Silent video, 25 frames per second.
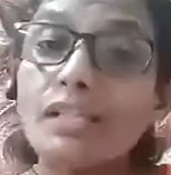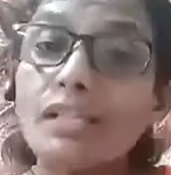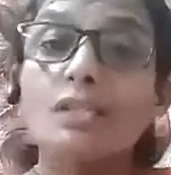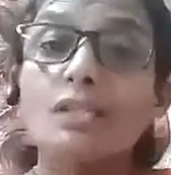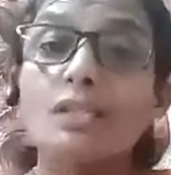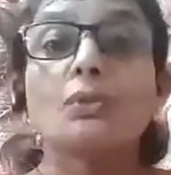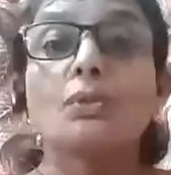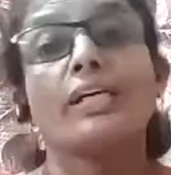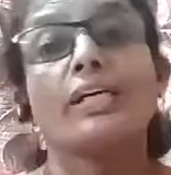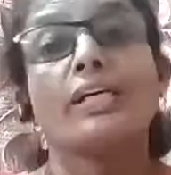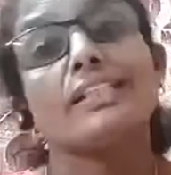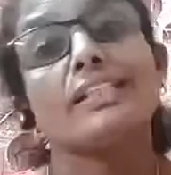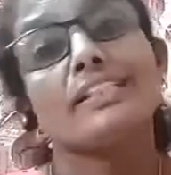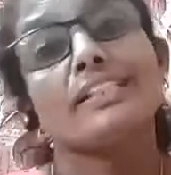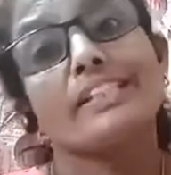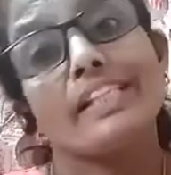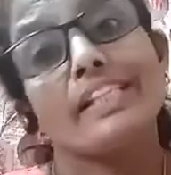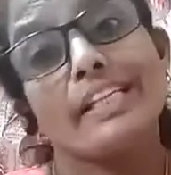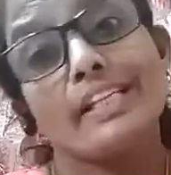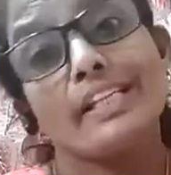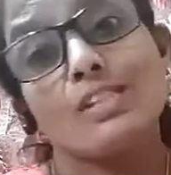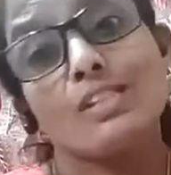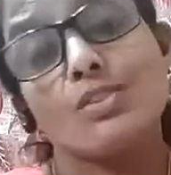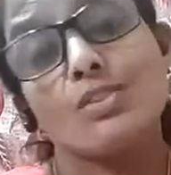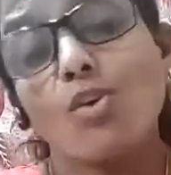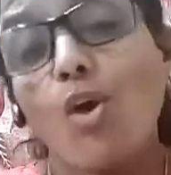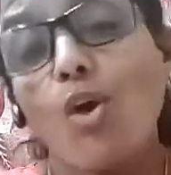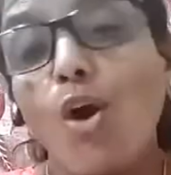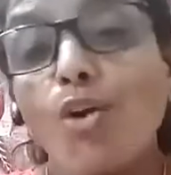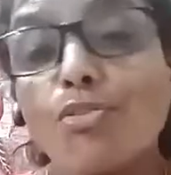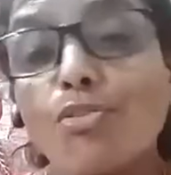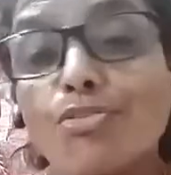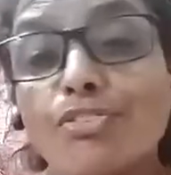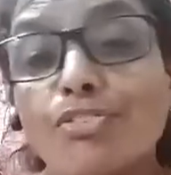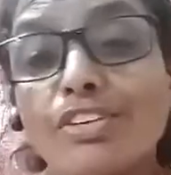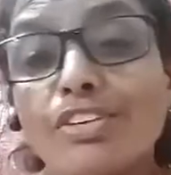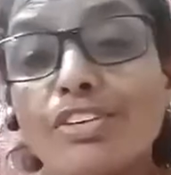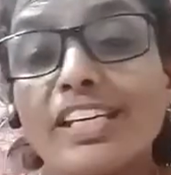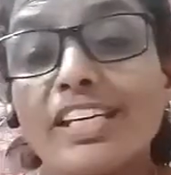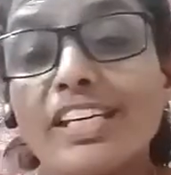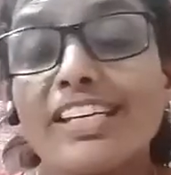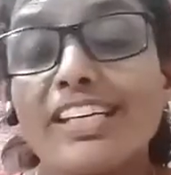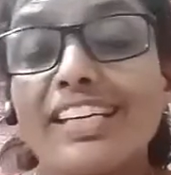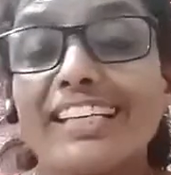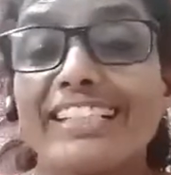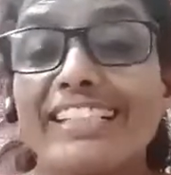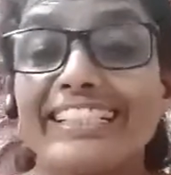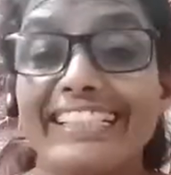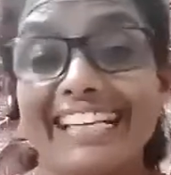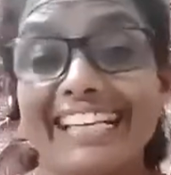you can take coffee.
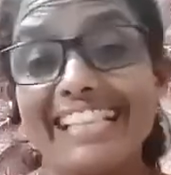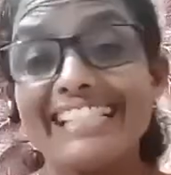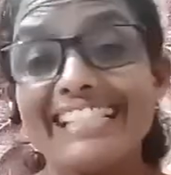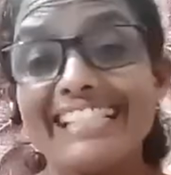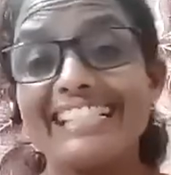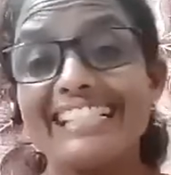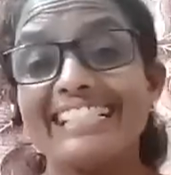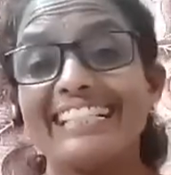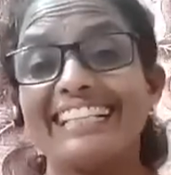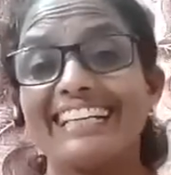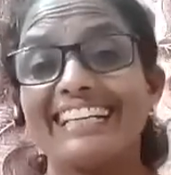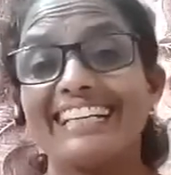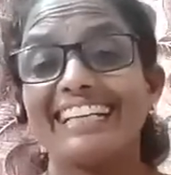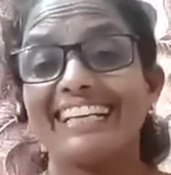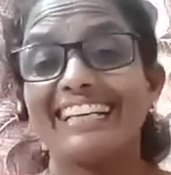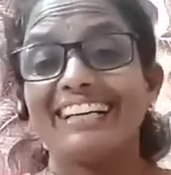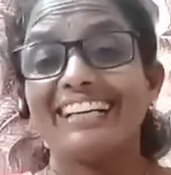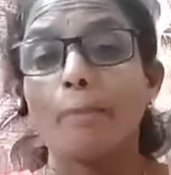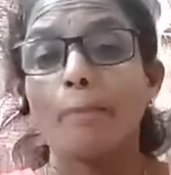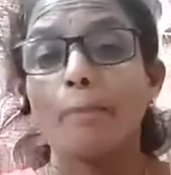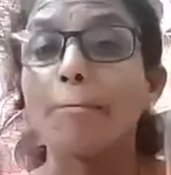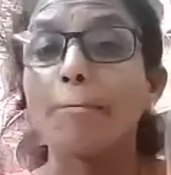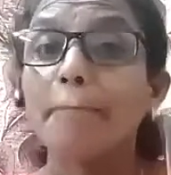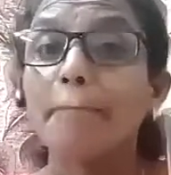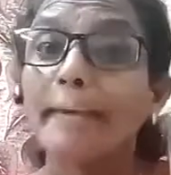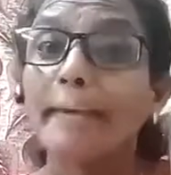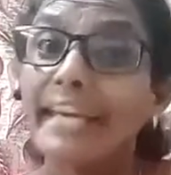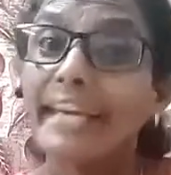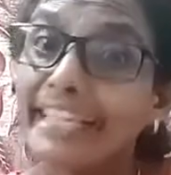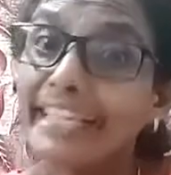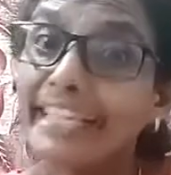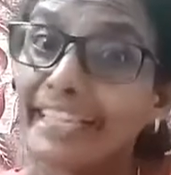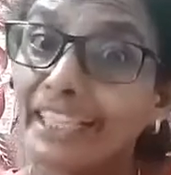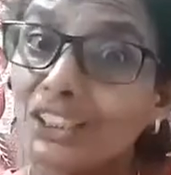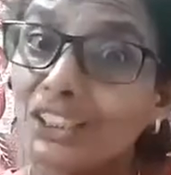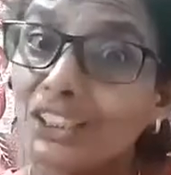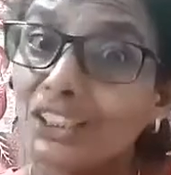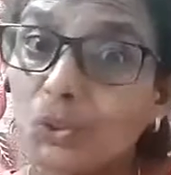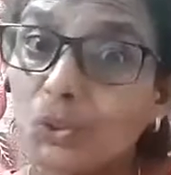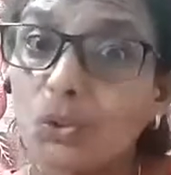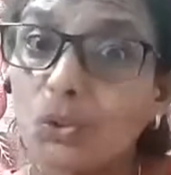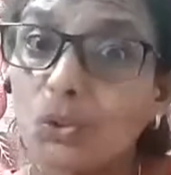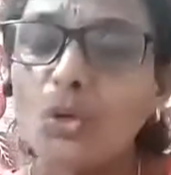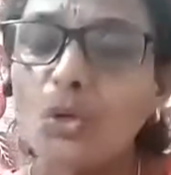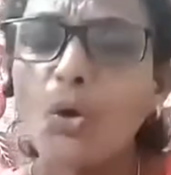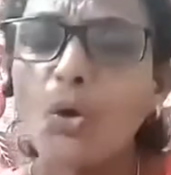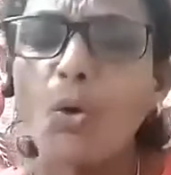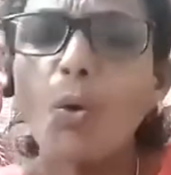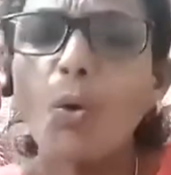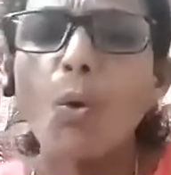Yes. Baking
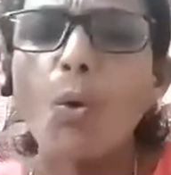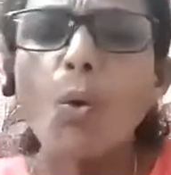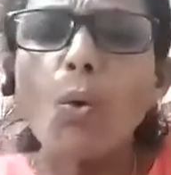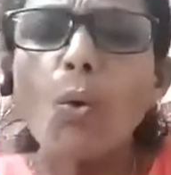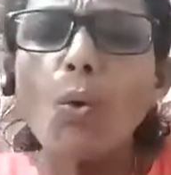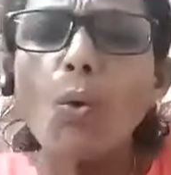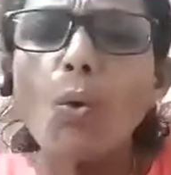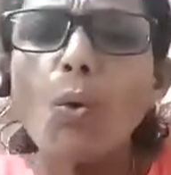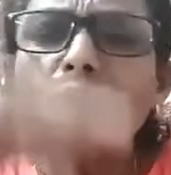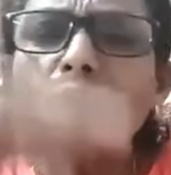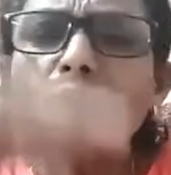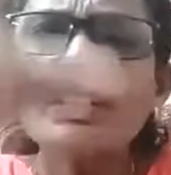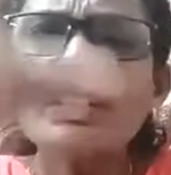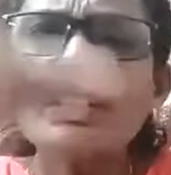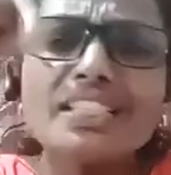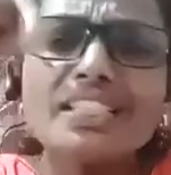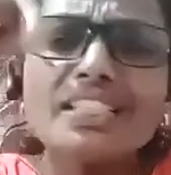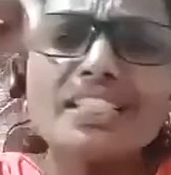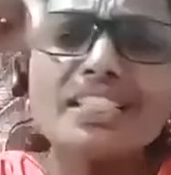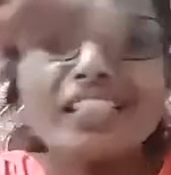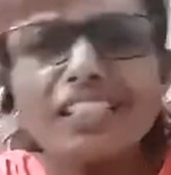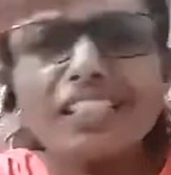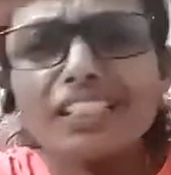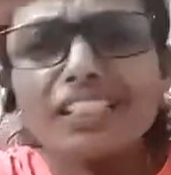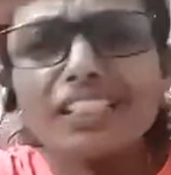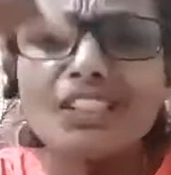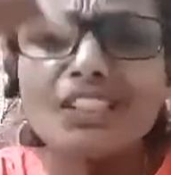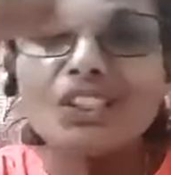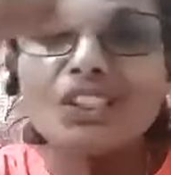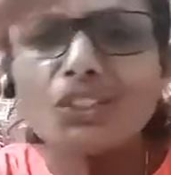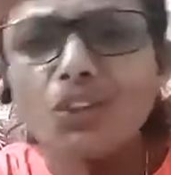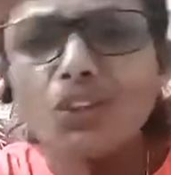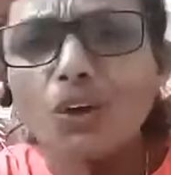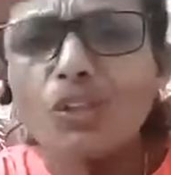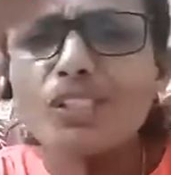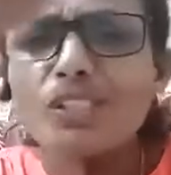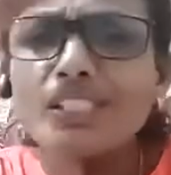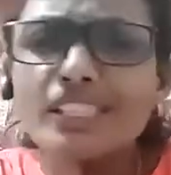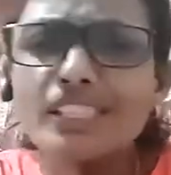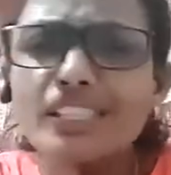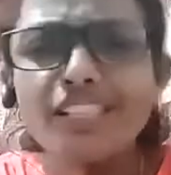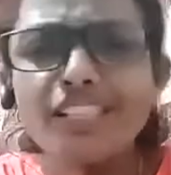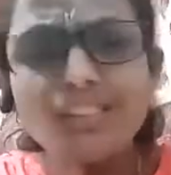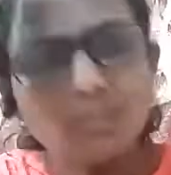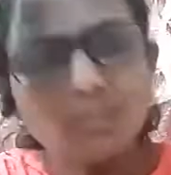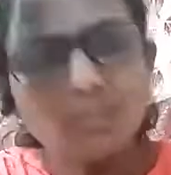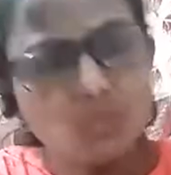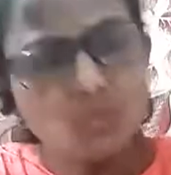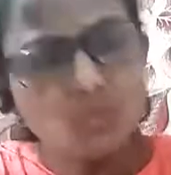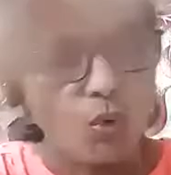soda. All these things dissolves in
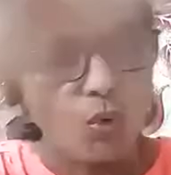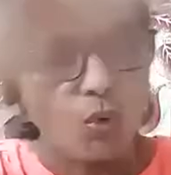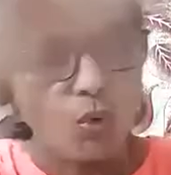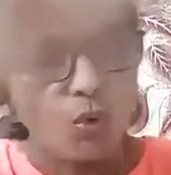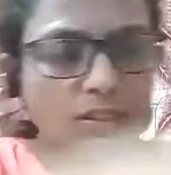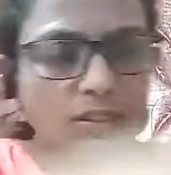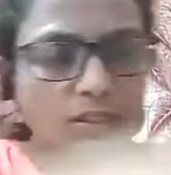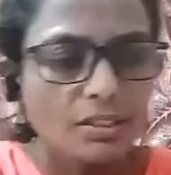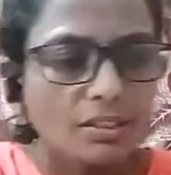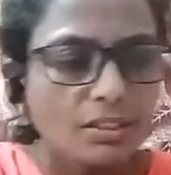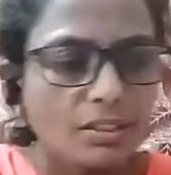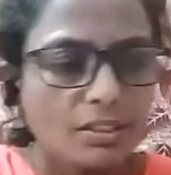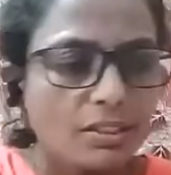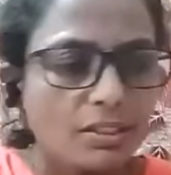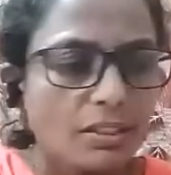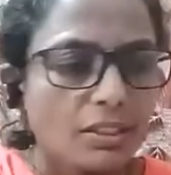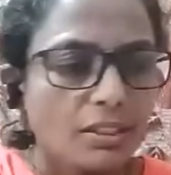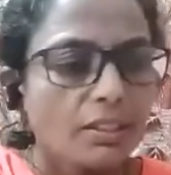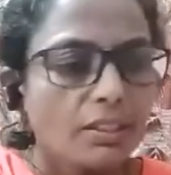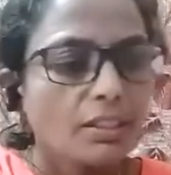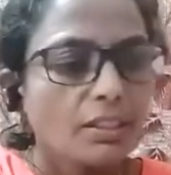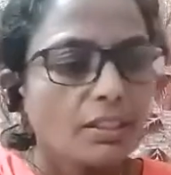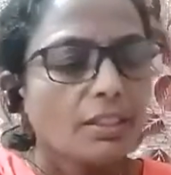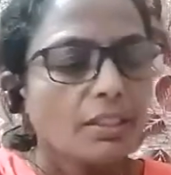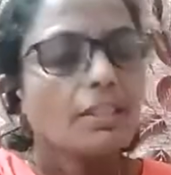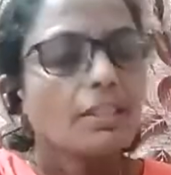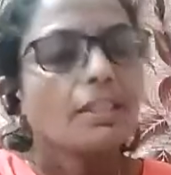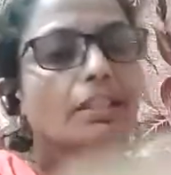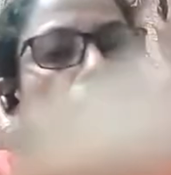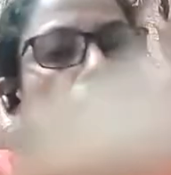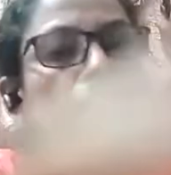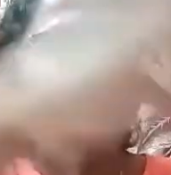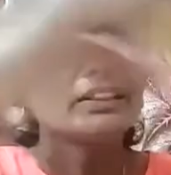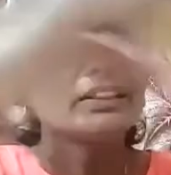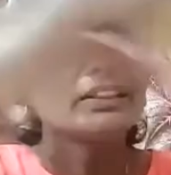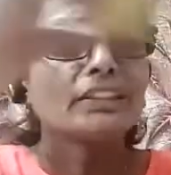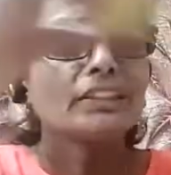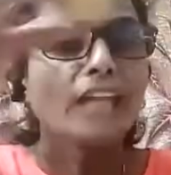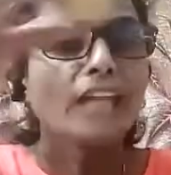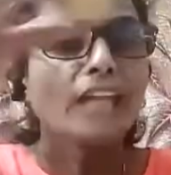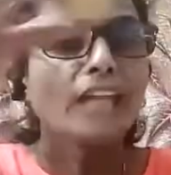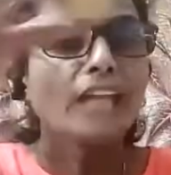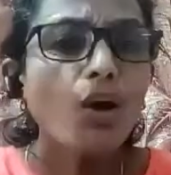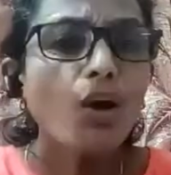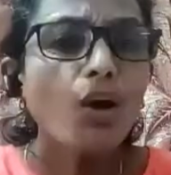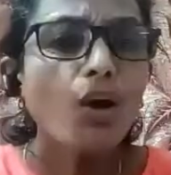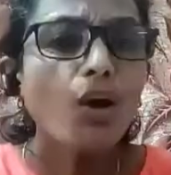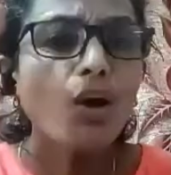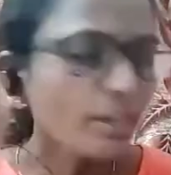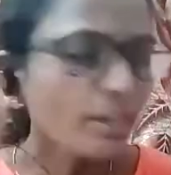water.
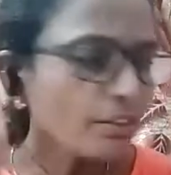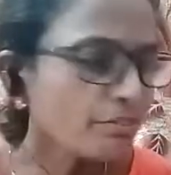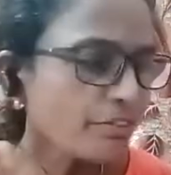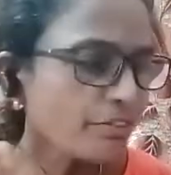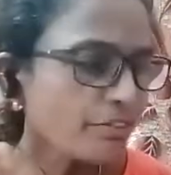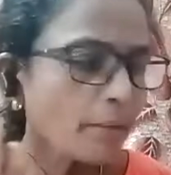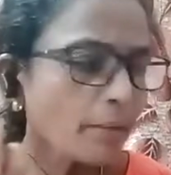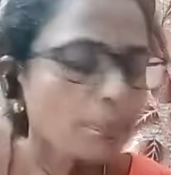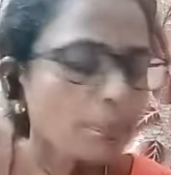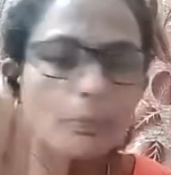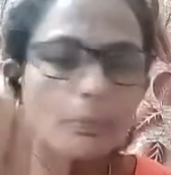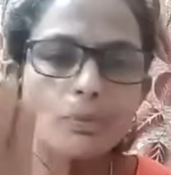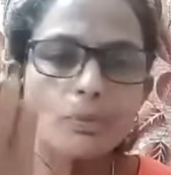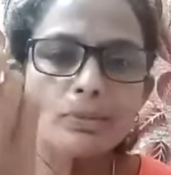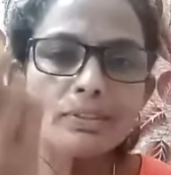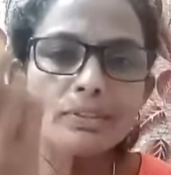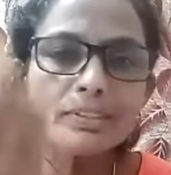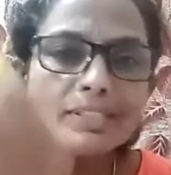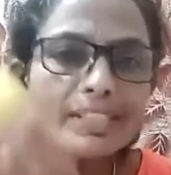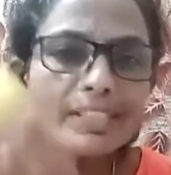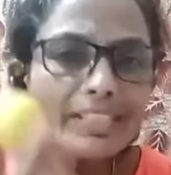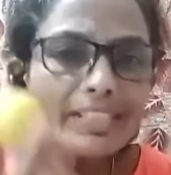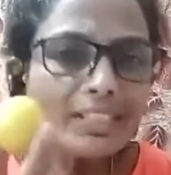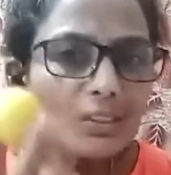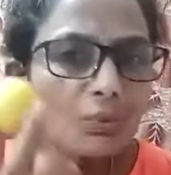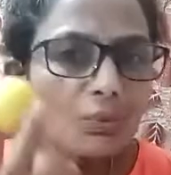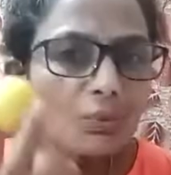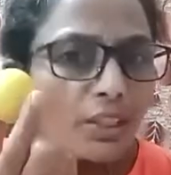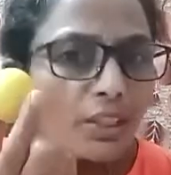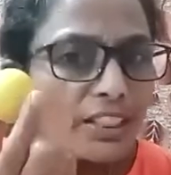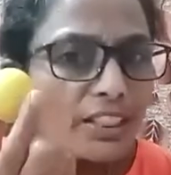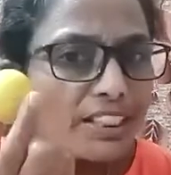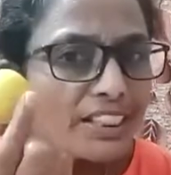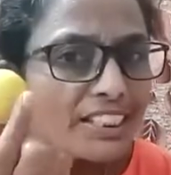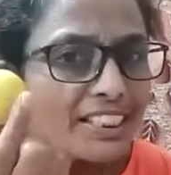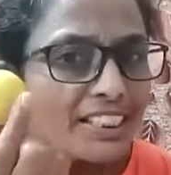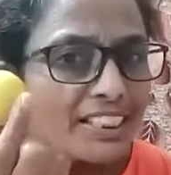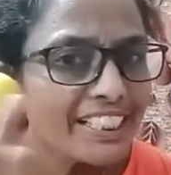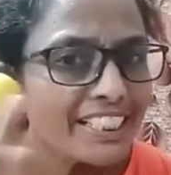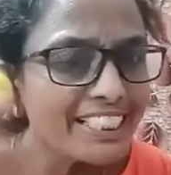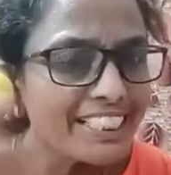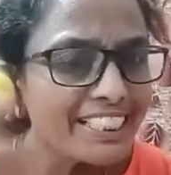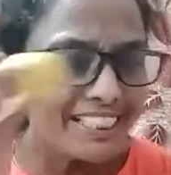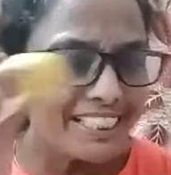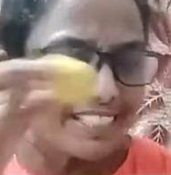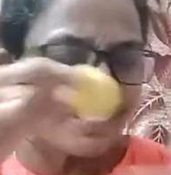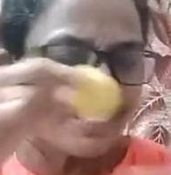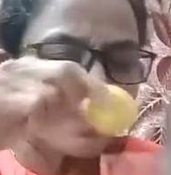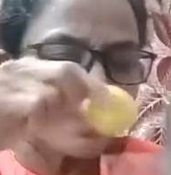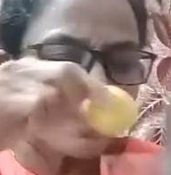Now if I put this, what is this?
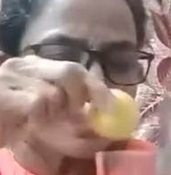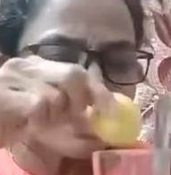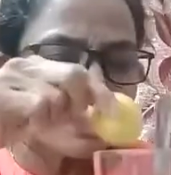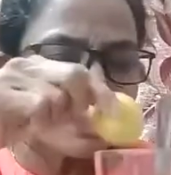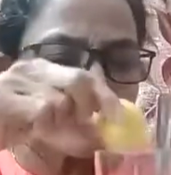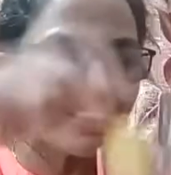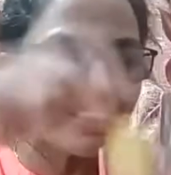A